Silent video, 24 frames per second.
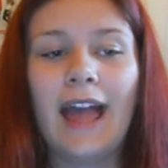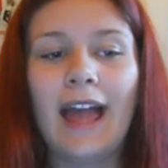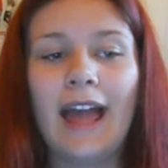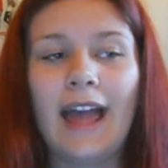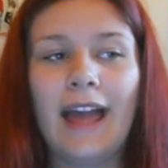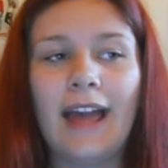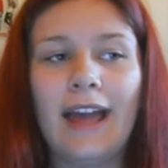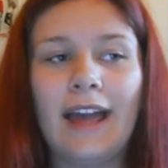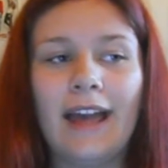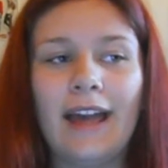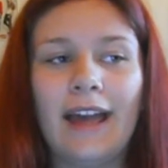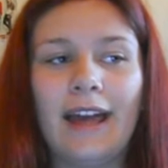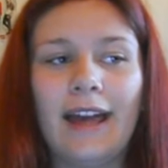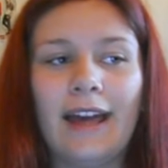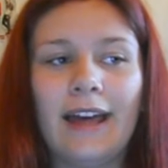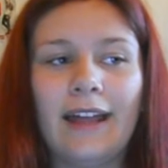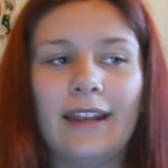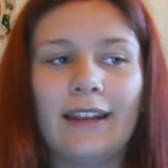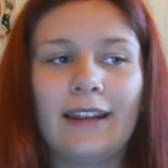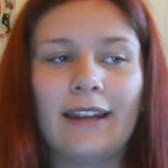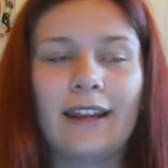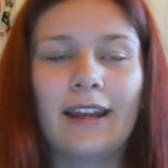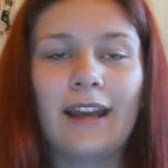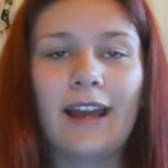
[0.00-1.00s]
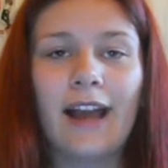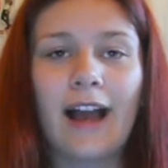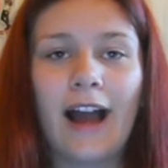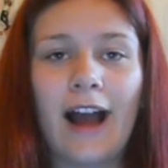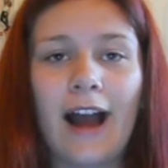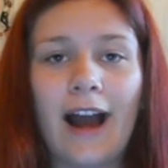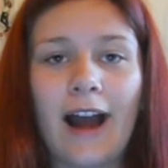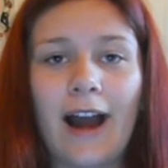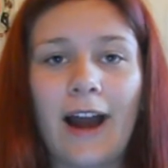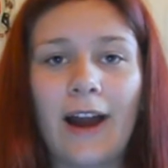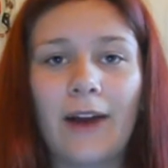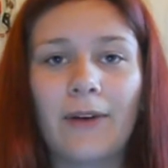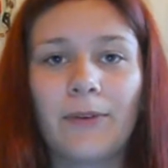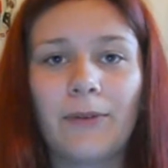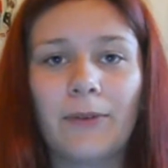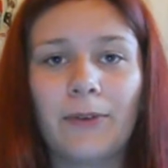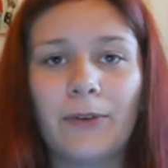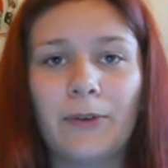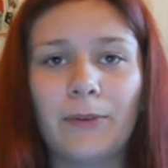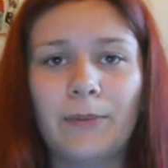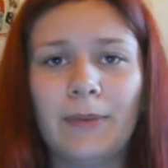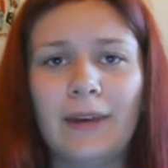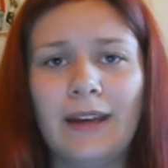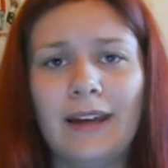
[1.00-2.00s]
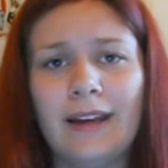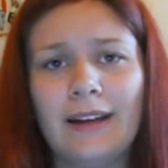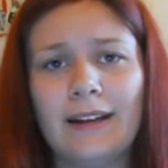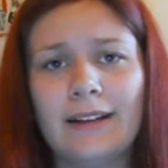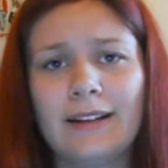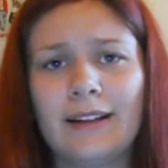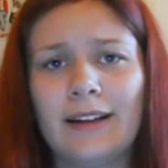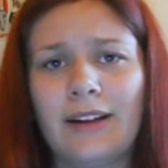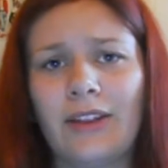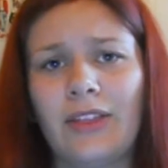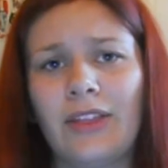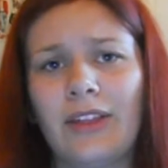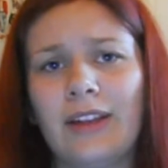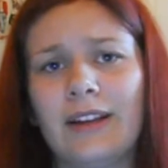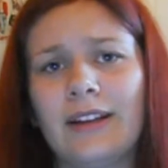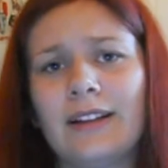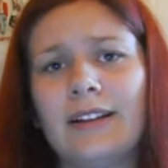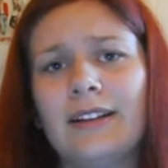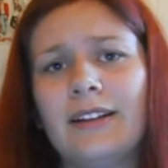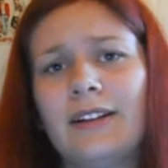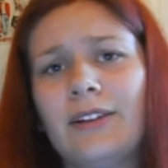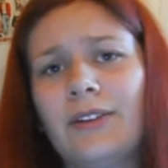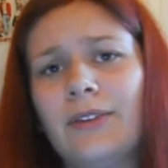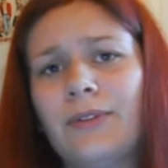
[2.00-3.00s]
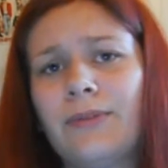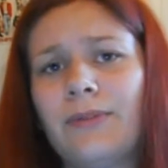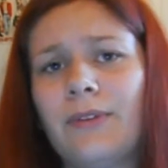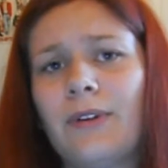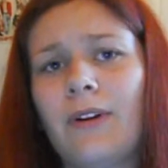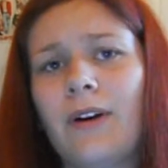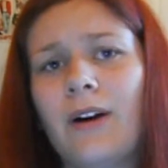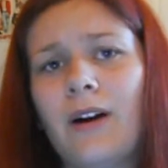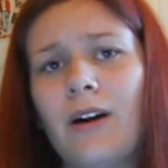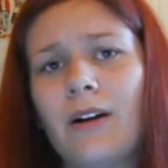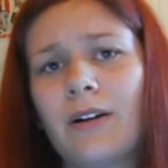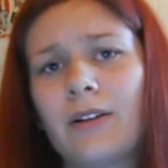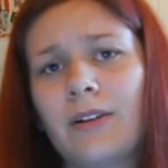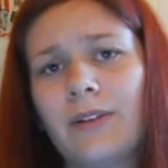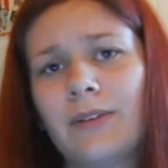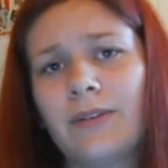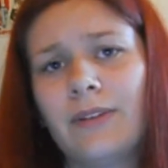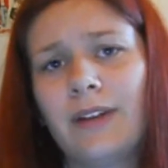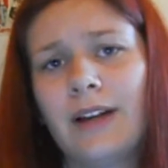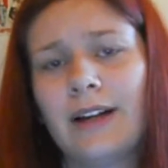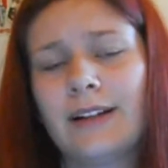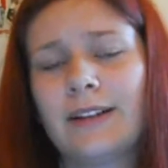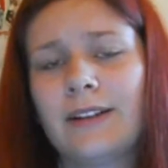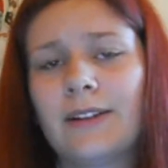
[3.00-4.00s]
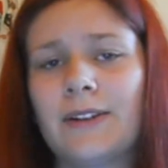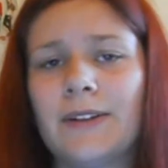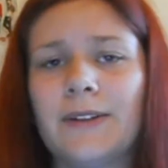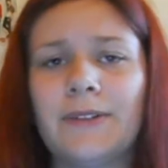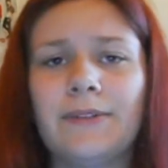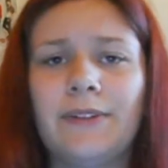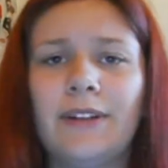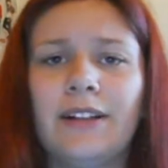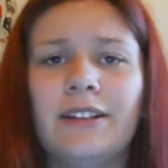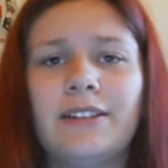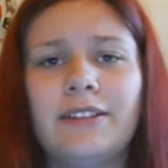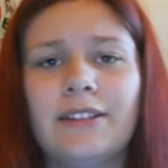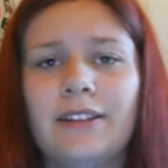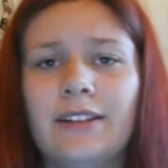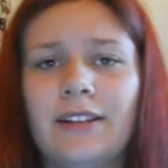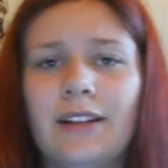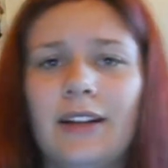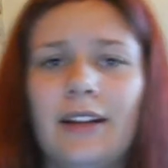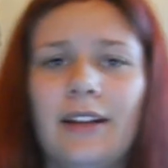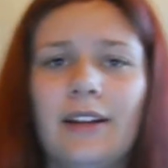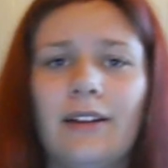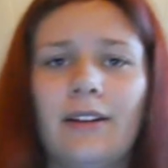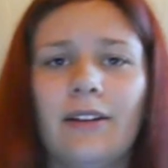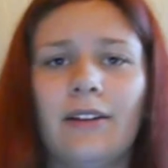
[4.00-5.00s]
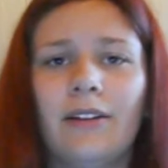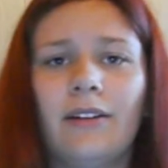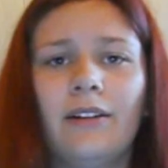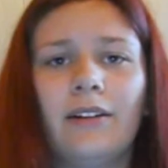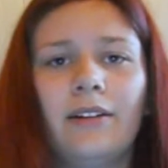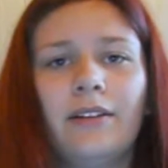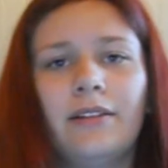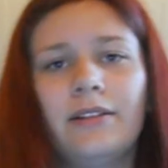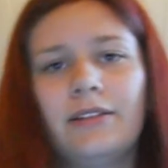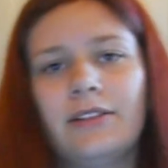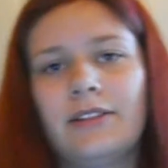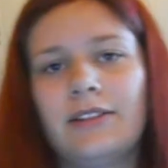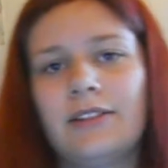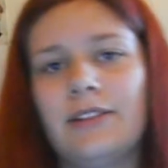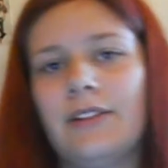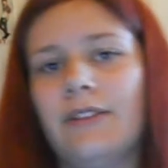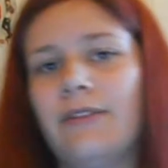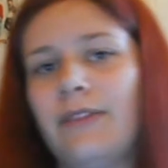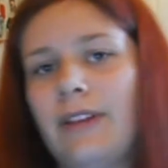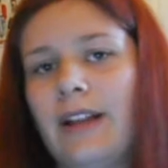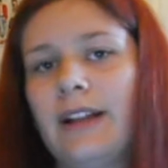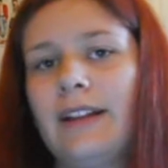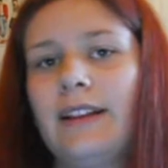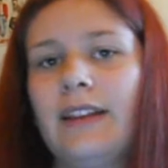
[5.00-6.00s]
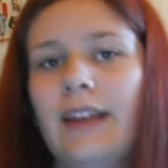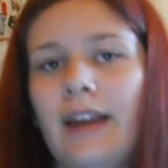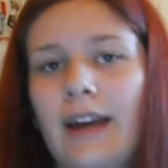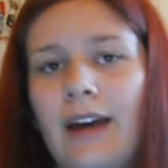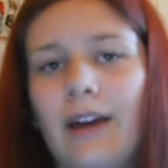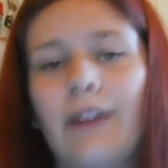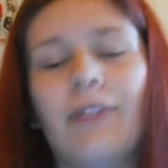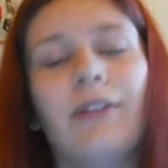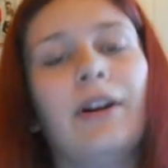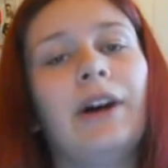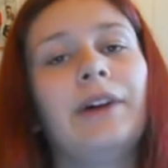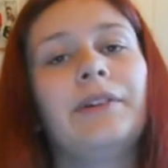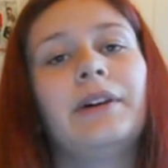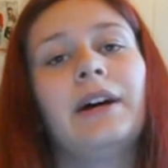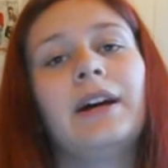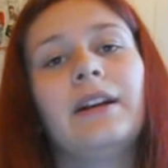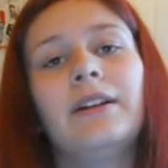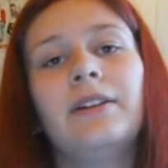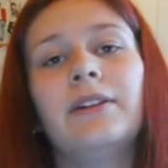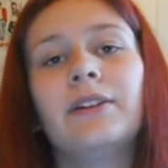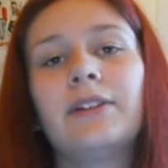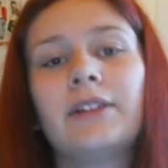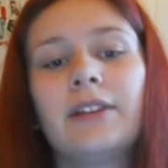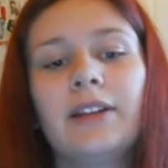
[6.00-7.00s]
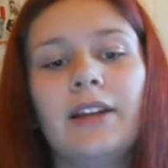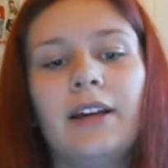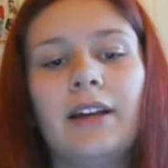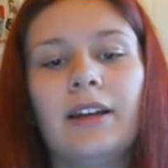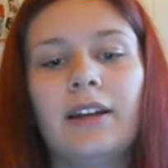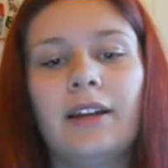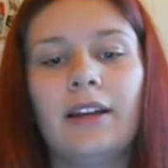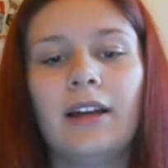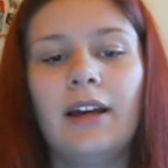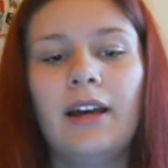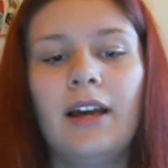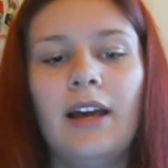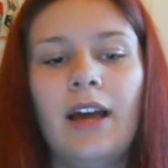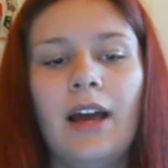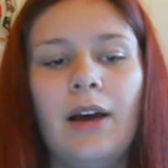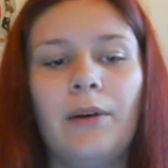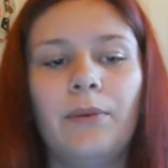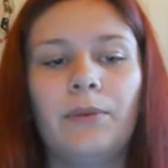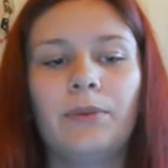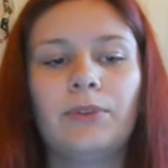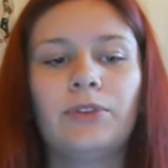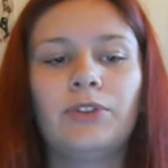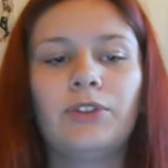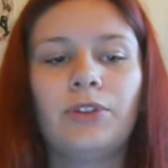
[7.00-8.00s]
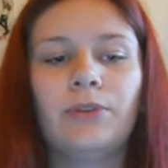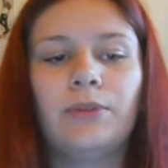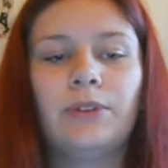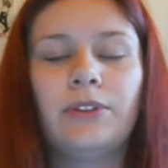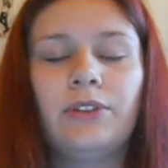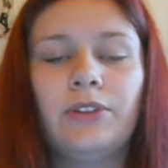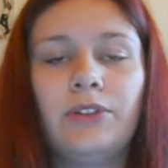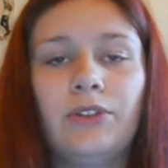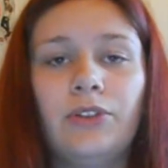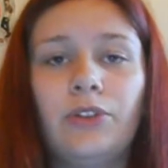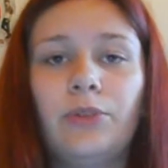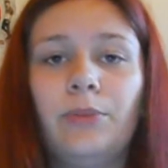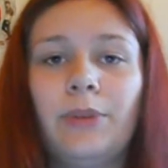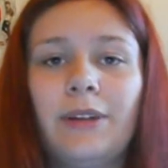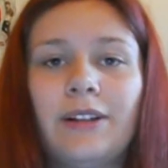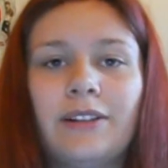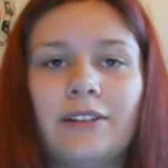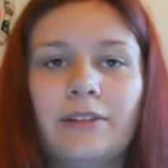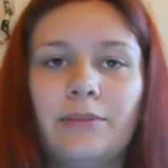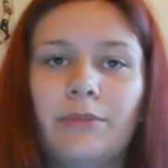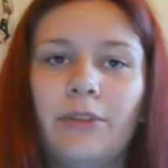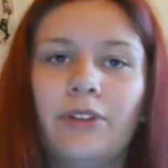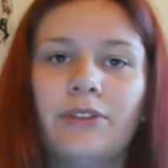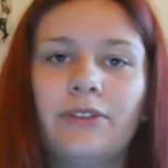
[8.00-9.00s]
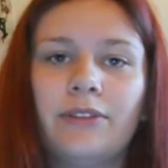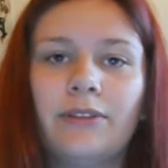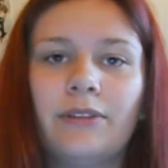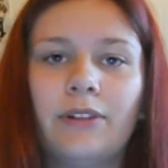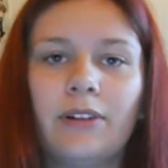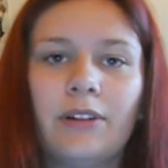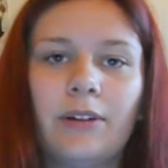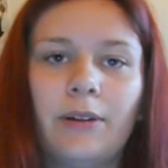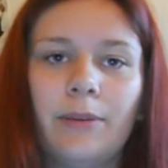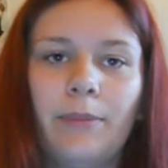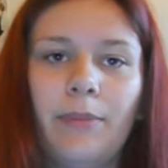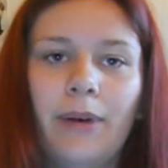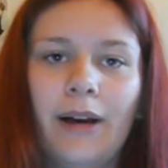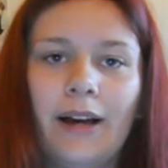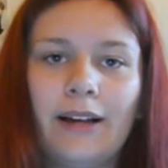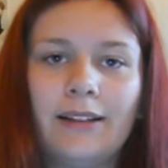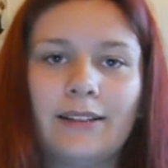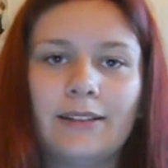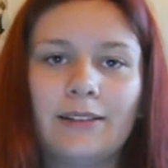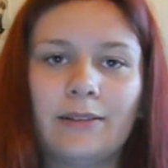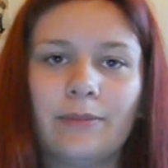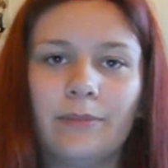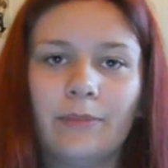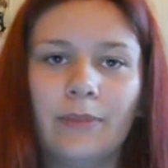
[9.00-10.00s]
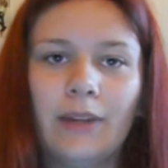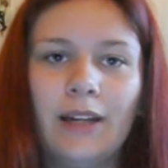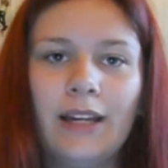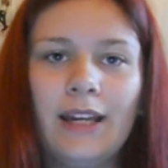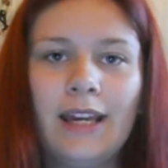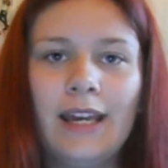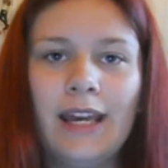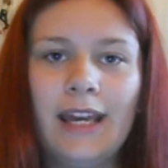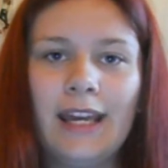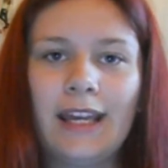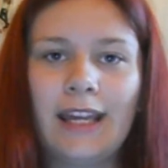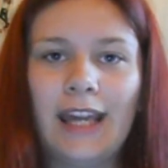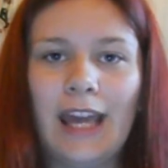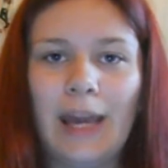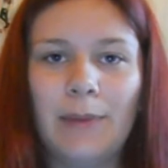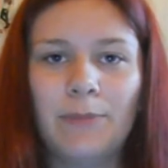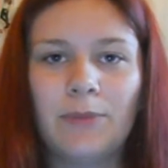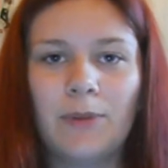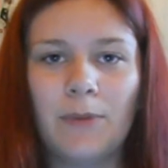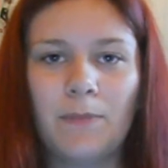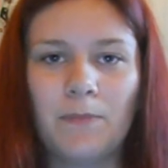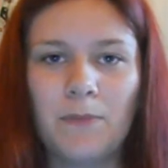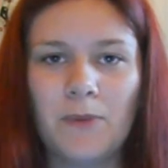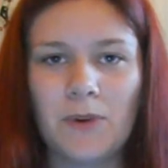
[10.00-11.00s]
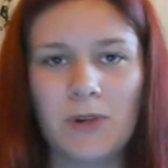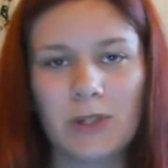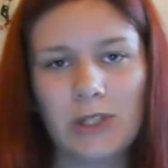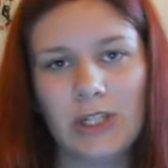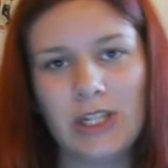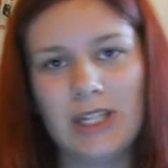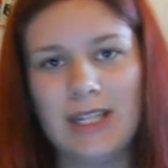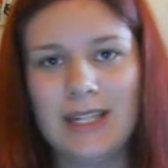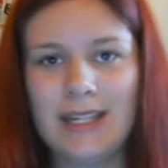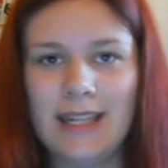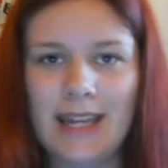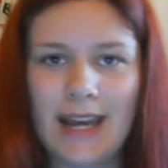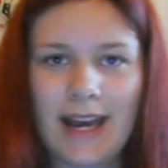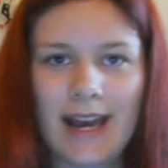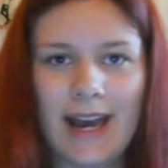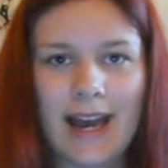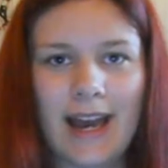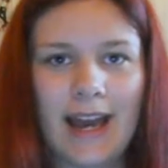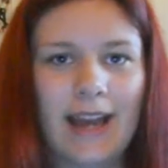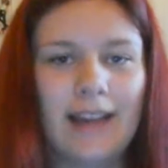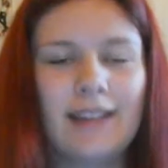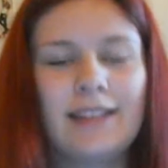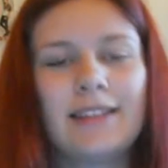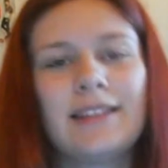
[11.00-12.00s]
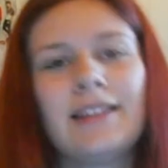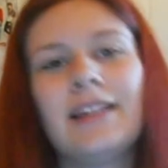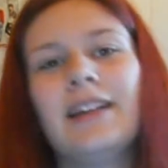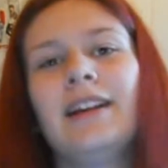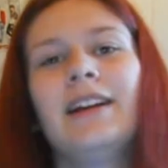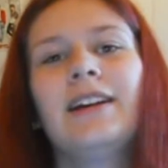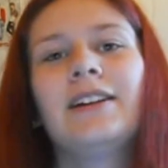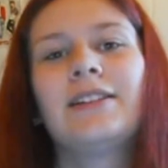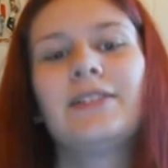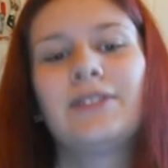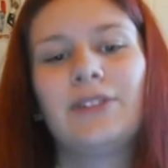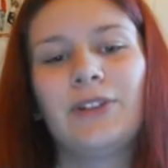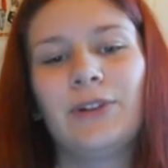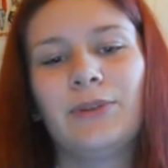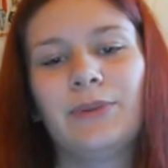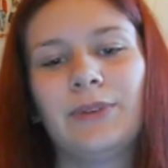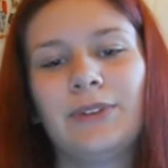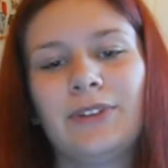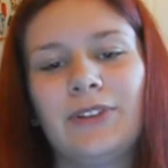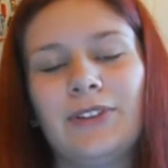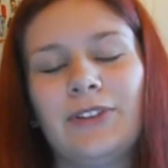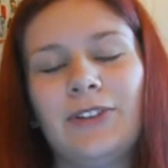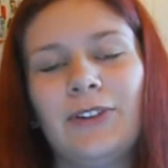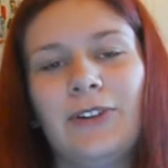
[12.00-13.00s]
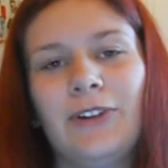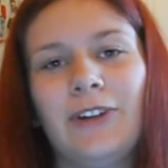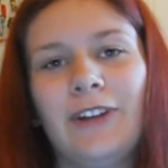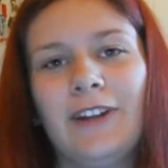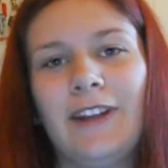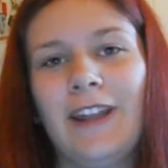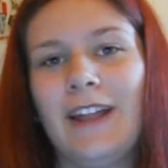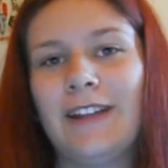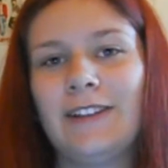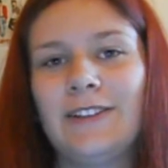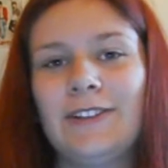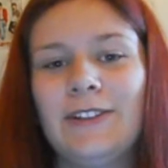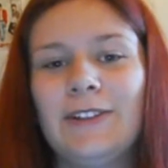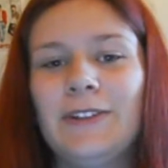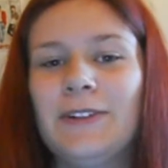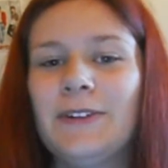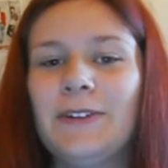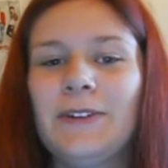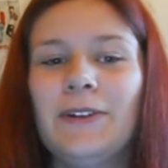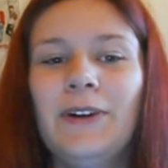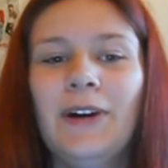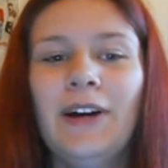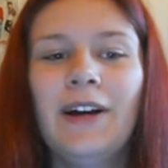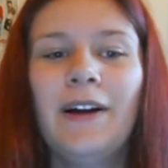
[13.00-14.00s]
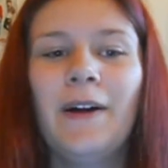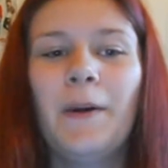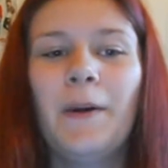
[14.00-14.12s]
And I will make, I think, a little vlog of like the convention and stuff like that, how I looked, and will show it to you, because I'm also gonna buy some K-pop merchandise, so I want to show you that too.